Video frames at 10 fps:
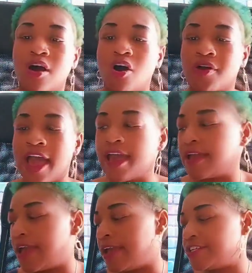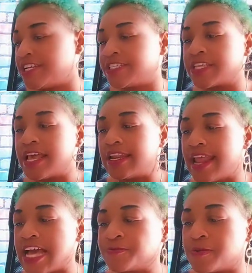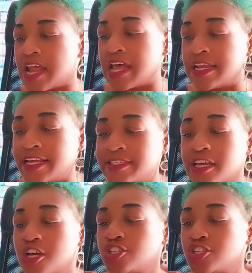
Okay. And just last but not least,